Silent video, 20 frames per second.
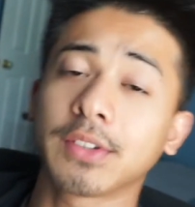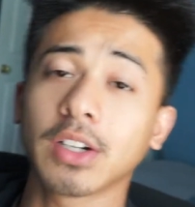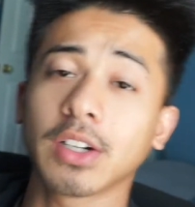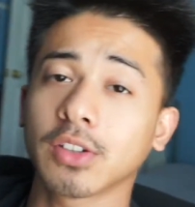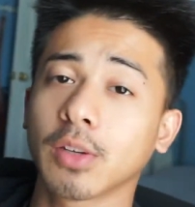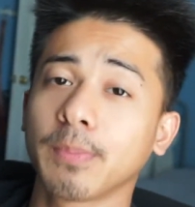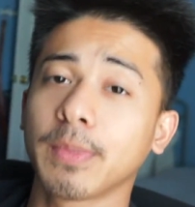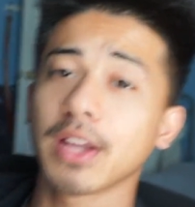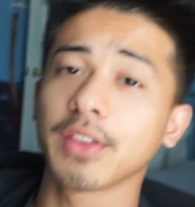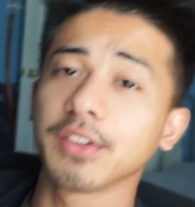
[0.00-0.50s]
talked
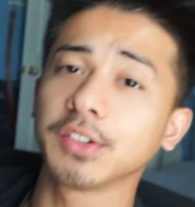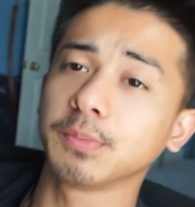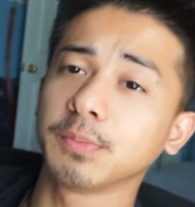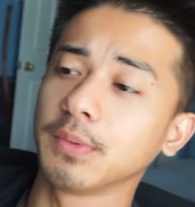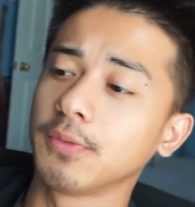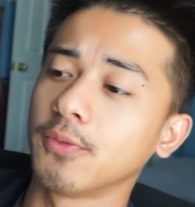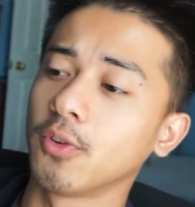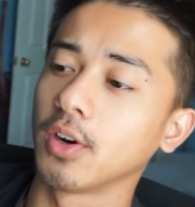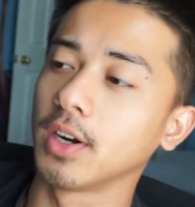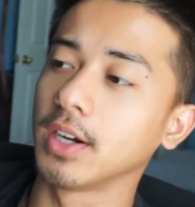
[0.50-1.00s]
about this
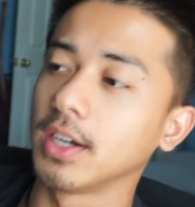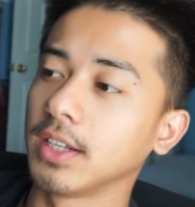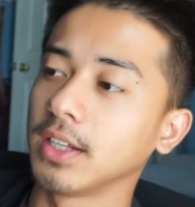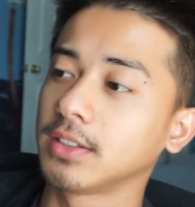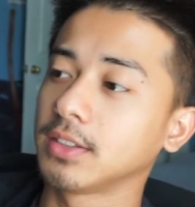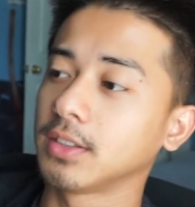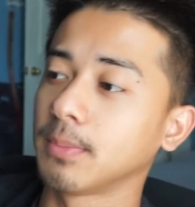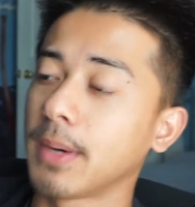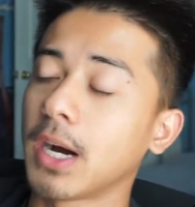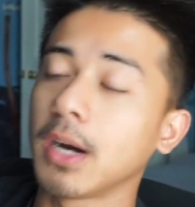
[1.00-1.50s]
before.
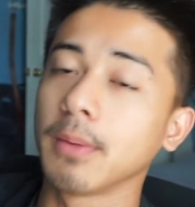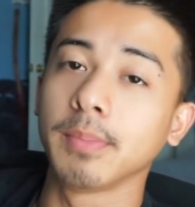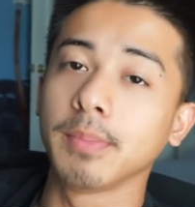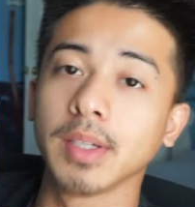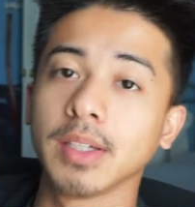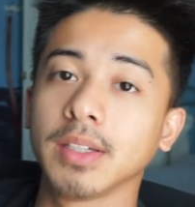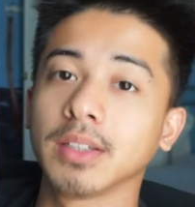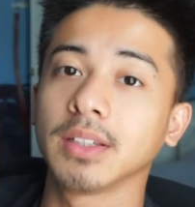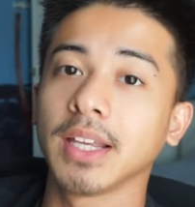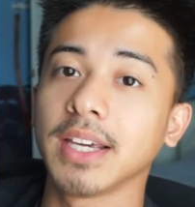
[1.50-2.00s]
It's about
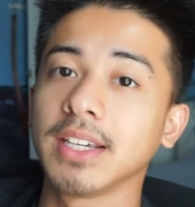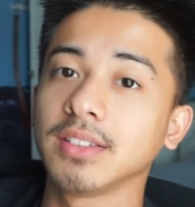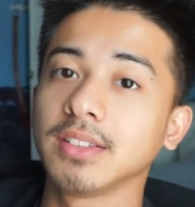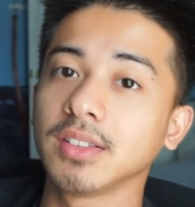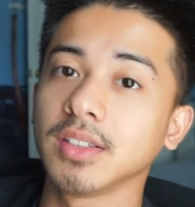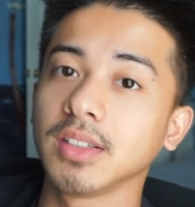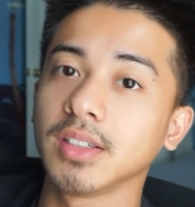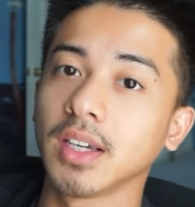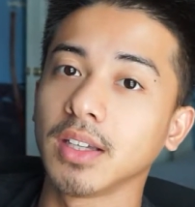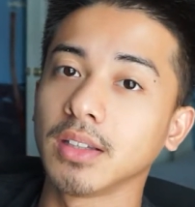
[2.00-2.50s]
being
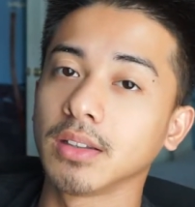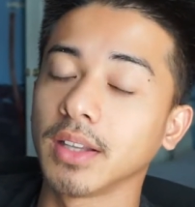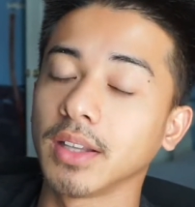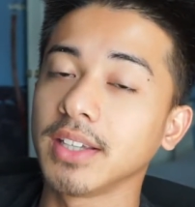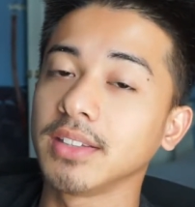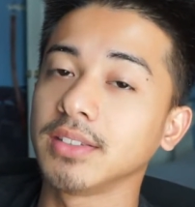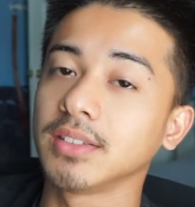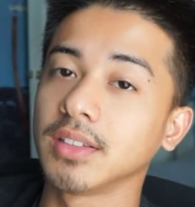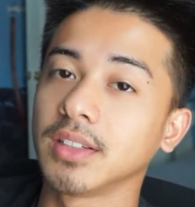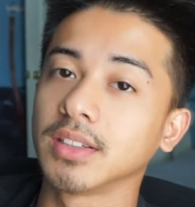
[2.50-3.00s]
lazy and
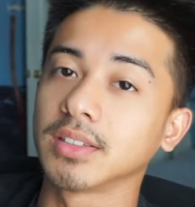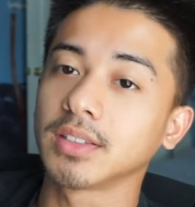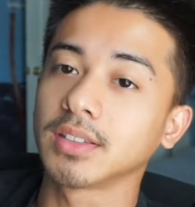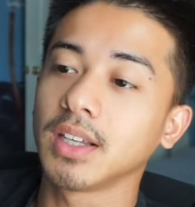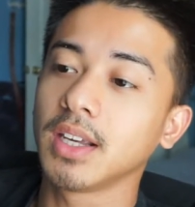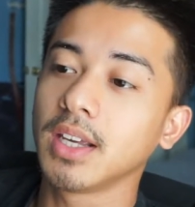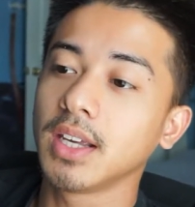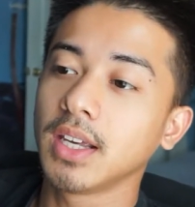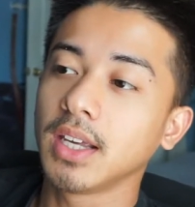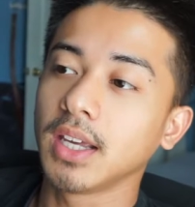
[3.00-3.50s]
laziness.
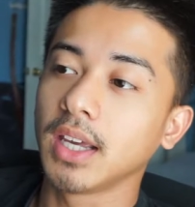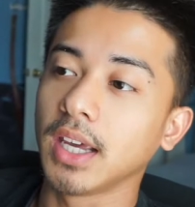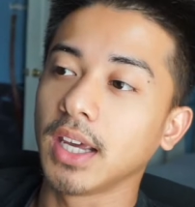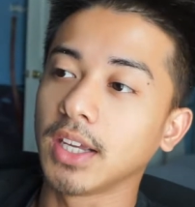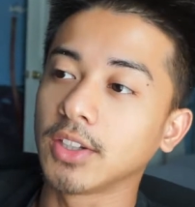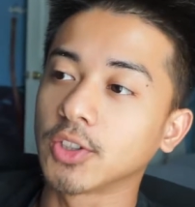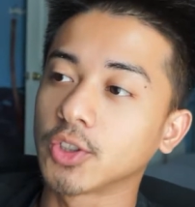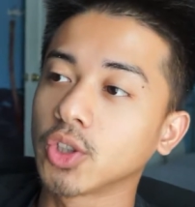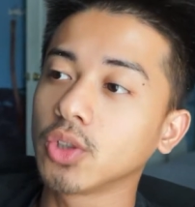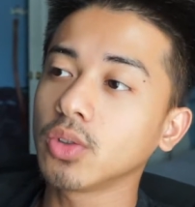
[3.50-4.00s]

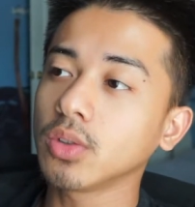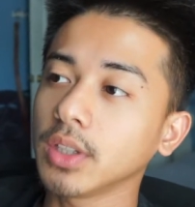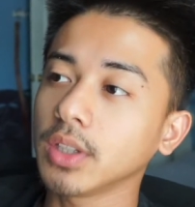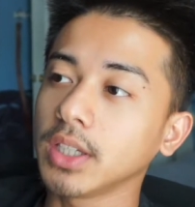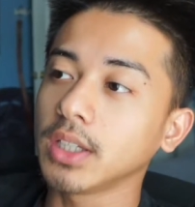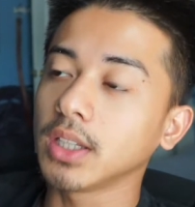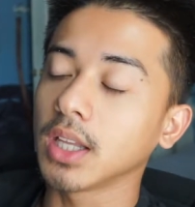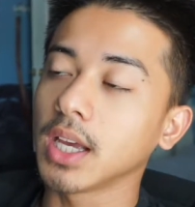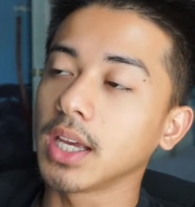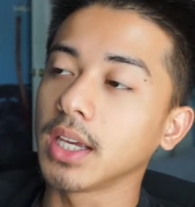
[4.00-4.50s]
And
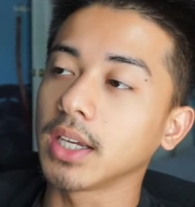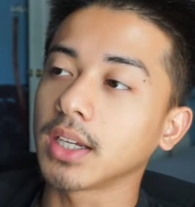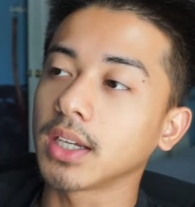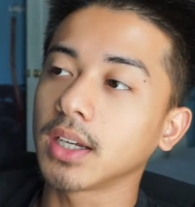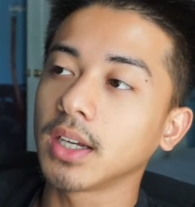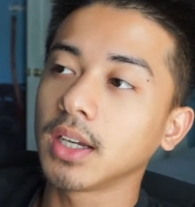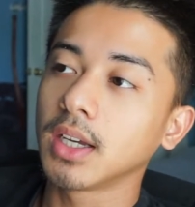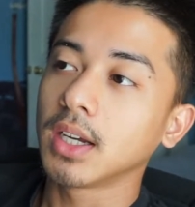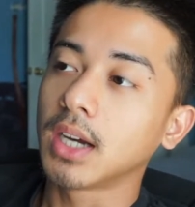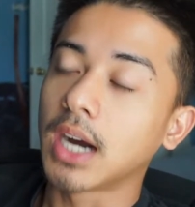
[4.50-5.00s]
truly, like,
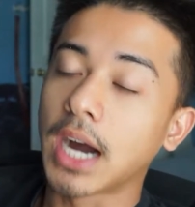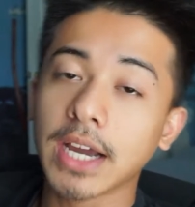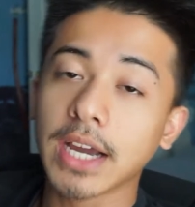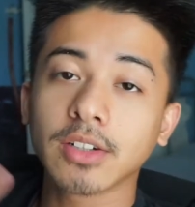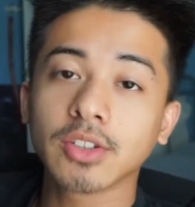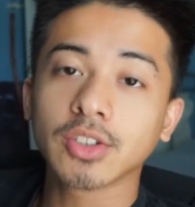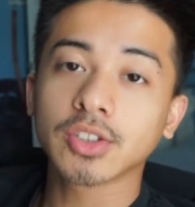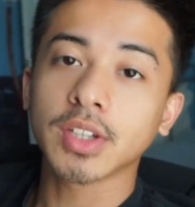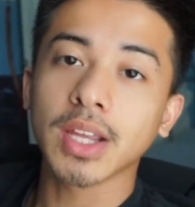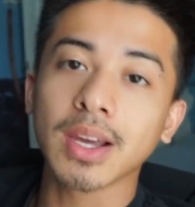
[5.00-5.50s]
I
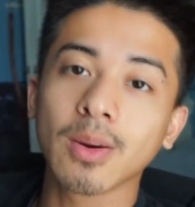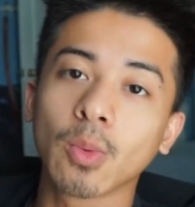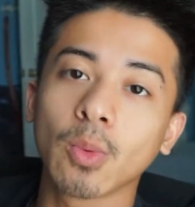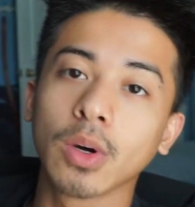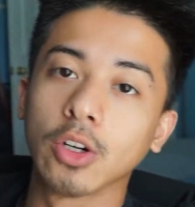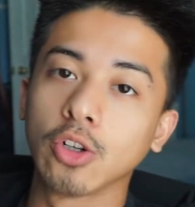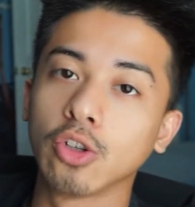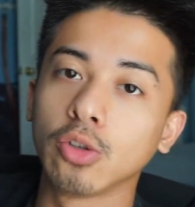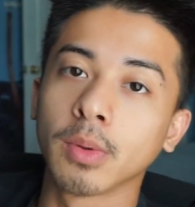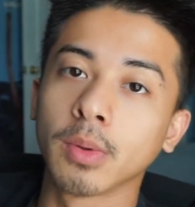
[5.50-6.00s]
understand
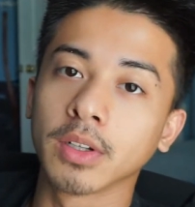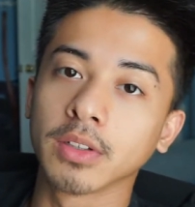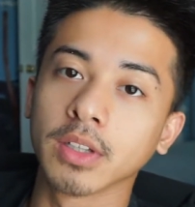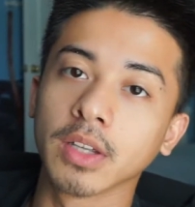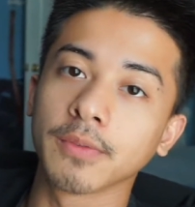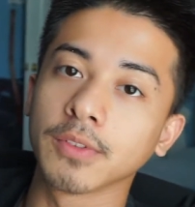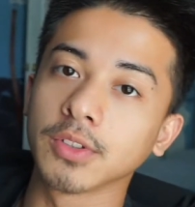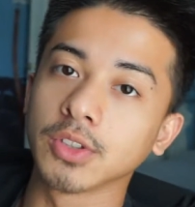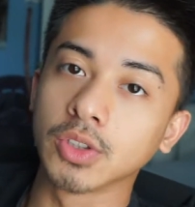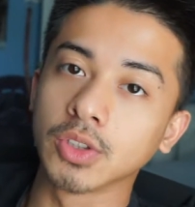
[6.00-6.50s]
what Uber and
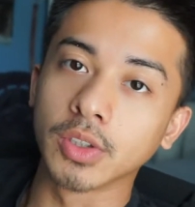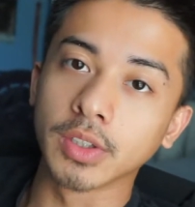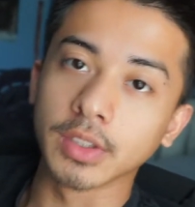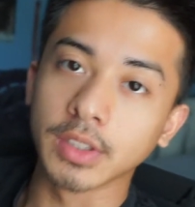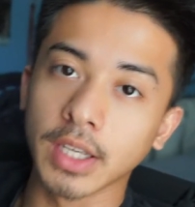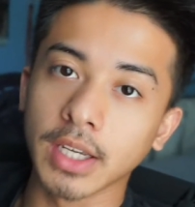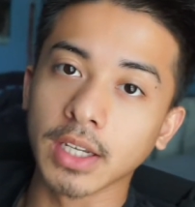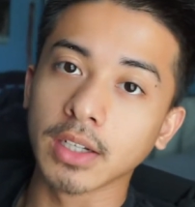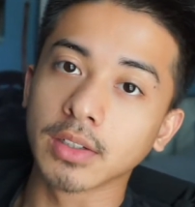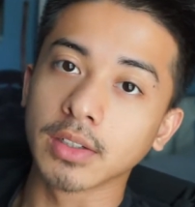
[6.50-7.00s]
Lyft is doing.
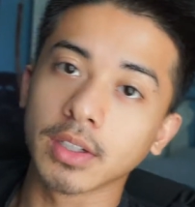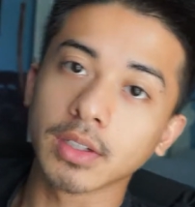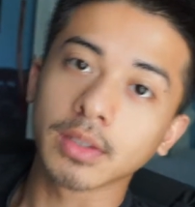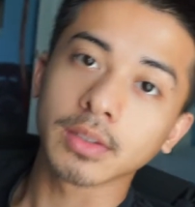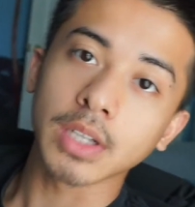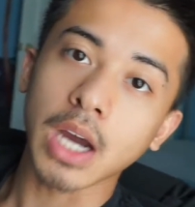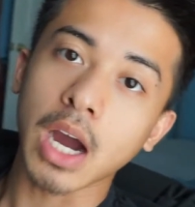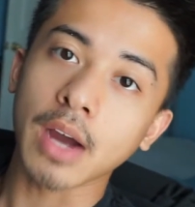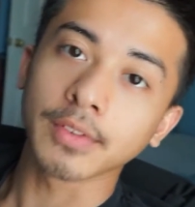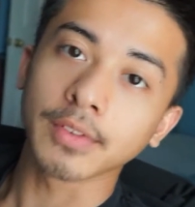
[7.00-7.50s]

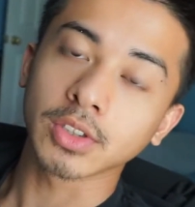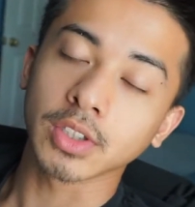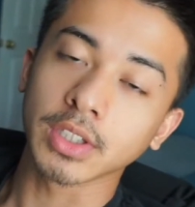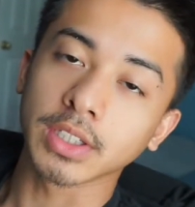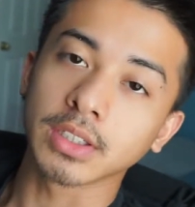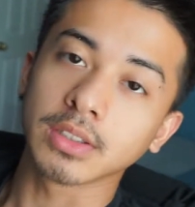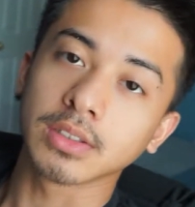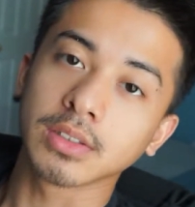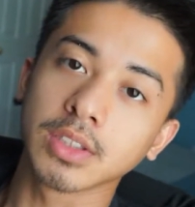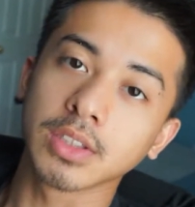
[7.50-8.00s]
They're
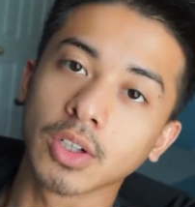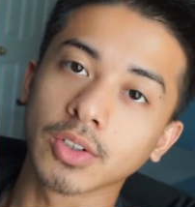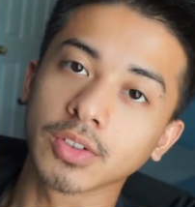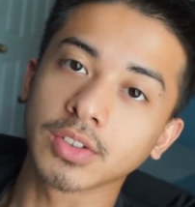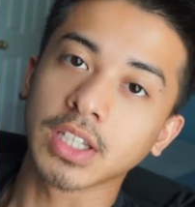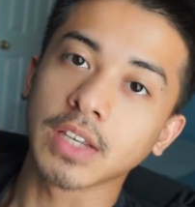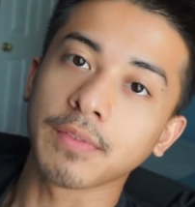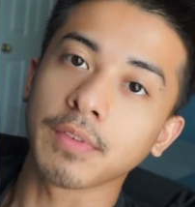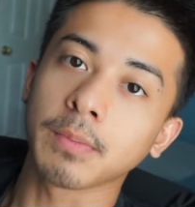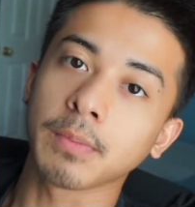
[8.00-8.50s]
obviously,
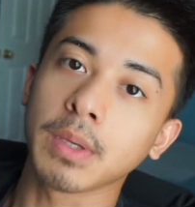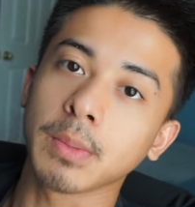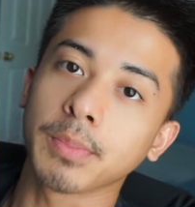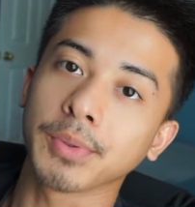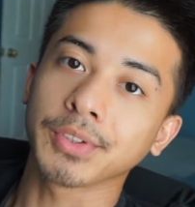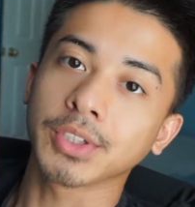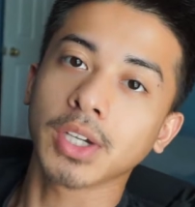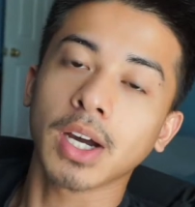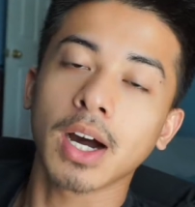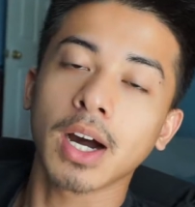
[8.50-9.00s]
saving
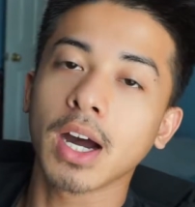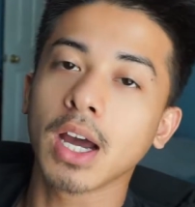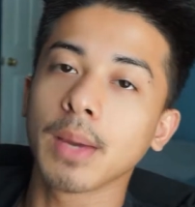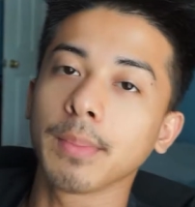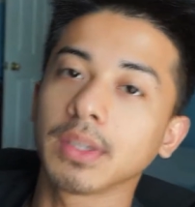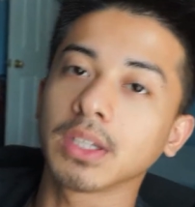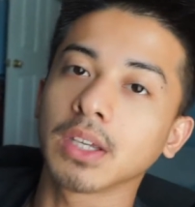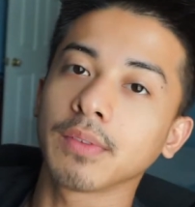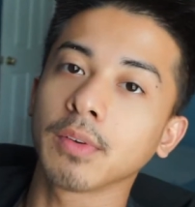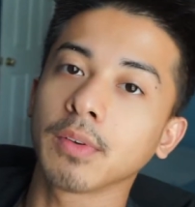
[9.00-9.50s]
people time
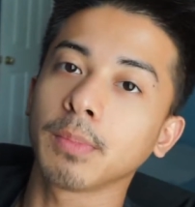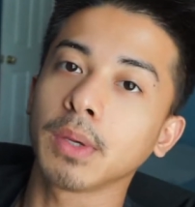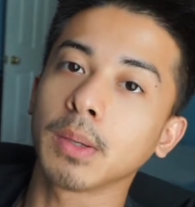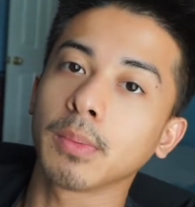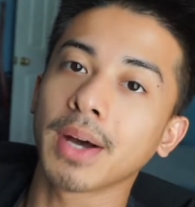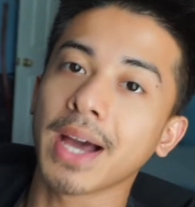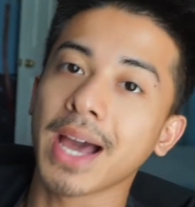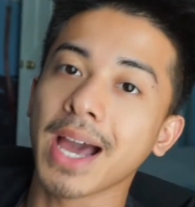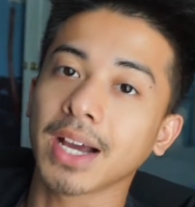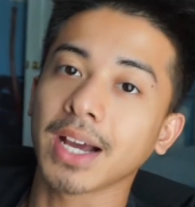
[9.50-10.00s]
and giving
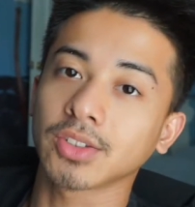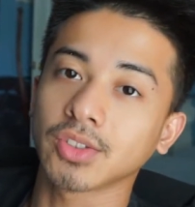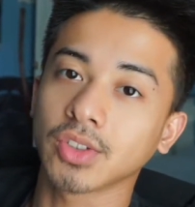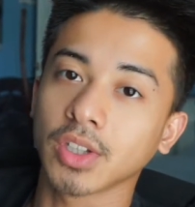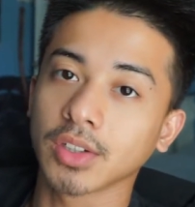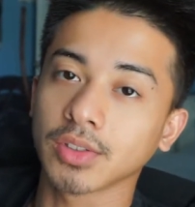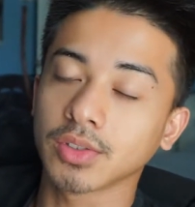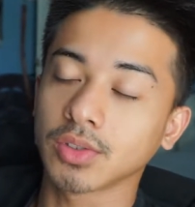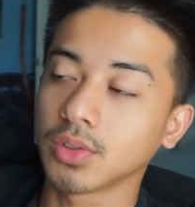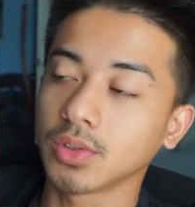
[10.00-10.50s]
people
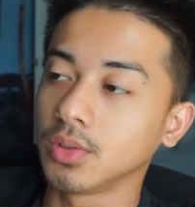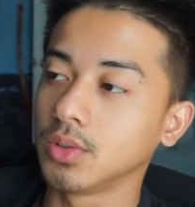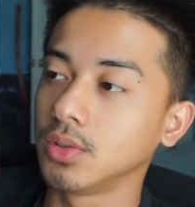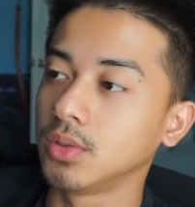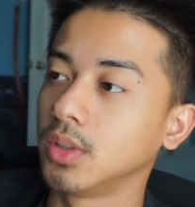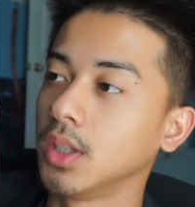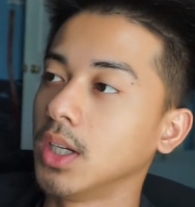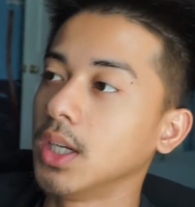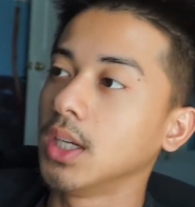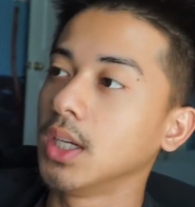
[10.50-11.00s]
access to,